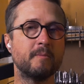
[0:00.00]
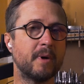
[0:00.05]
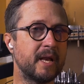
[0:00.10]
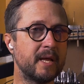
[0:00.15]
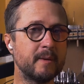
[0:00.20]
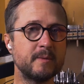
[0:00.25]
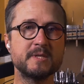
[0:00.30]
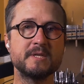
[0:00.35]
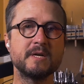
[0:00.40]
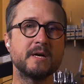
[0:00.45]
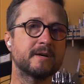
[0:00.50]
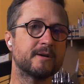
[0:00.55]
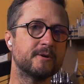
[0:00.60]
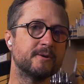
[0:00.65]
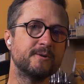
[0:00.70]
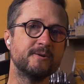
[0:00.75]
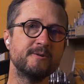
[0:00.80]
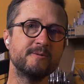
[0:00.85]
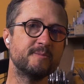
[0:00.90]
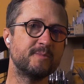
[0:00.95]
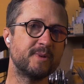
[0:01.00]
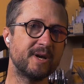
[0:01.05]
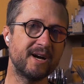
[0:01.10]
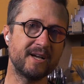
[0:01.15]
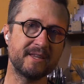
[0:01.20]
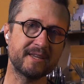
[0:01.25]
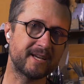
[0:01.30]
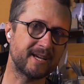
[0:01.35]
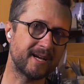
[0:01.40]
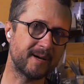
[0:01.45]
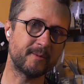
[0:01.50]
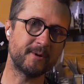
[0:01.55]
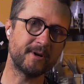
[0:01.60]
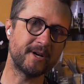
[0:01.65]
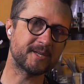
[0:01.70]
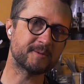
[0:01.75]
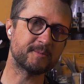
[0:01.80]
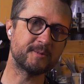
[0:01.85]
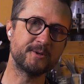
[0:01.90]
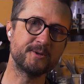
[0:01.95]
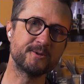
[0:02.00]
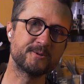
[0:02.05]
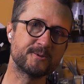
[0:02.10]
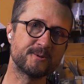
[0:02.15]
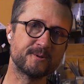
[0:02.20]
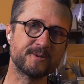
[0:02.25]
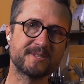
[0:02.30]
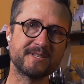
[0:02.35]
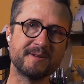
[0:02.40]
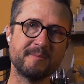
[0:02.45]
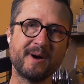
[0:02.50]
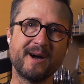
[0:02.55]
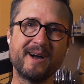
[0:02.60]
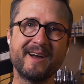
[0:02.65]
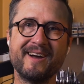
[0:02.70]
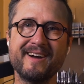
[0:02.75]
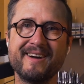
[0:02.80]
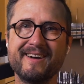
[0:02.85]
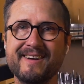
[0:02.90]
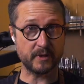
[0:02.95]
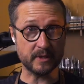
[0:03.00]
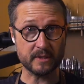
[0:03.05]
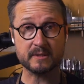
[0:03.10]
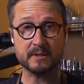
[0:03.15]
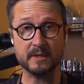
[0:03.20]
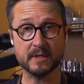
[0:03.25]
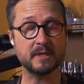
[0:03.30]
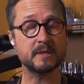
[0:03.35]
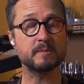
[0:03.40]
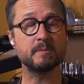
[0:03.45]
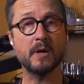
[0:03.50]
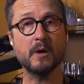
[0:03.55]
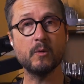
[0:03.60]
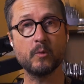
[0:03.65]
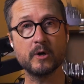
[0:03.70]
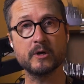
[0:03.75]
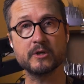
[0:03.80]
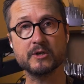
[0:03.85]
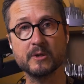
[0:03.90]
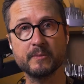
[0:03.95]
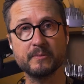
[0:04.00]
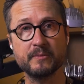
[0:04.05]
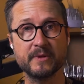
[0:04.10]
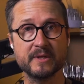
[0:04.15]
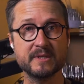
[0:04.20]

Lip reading: My name is Yaku. Behind the camera, as per usual, is Demaya. This is my workshop.